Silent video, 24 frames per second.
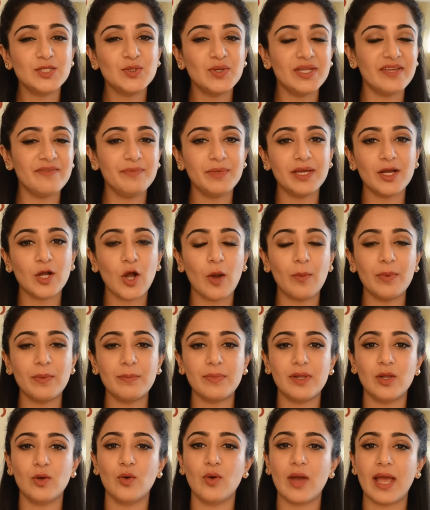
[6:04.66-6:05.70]
do leave me a
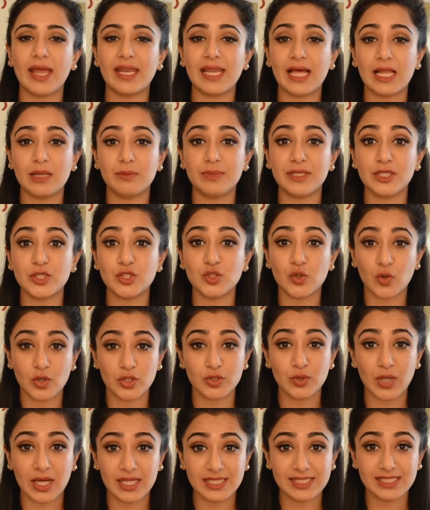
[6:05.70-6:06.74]
comment below and I'll be sure
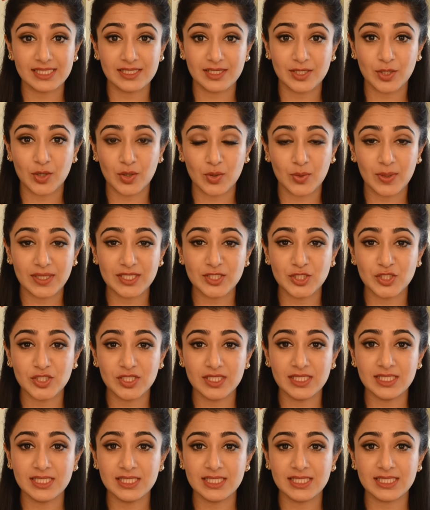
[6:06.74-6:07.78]
to answer your
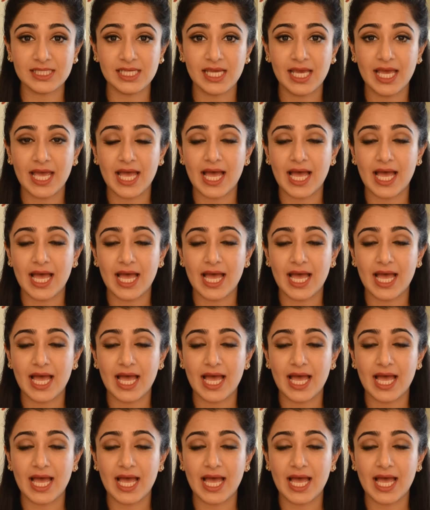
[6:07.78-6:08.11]
questions.